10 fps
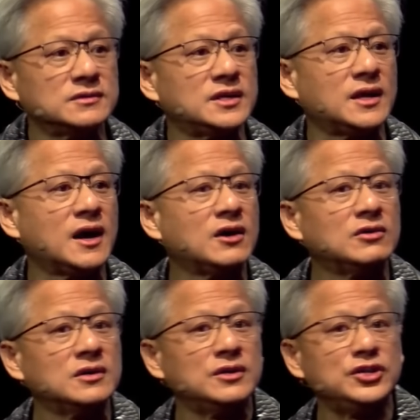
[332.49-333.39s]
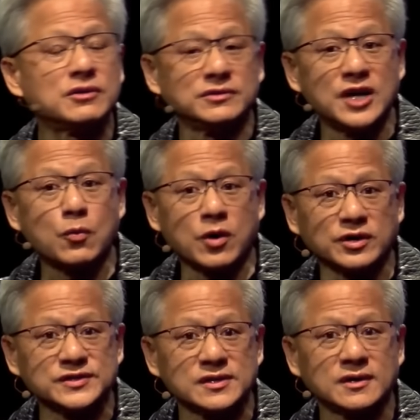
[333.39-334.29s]
to now neural
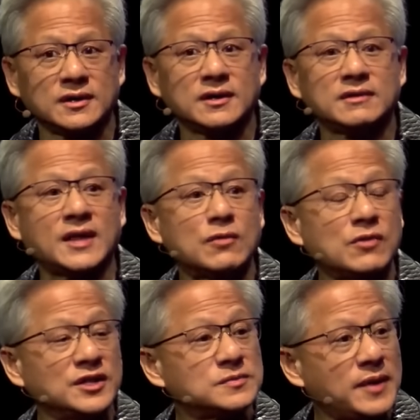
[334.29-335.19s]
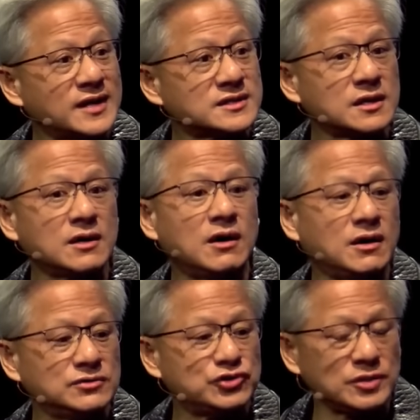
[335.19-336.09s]
networks that runs best
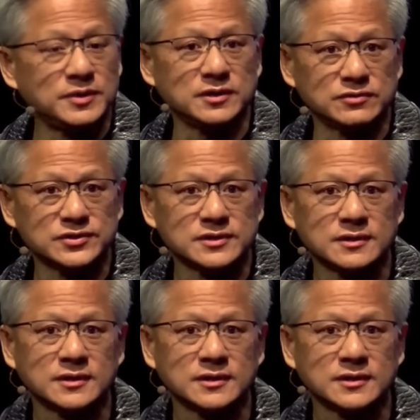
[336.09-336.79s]
on GPUs.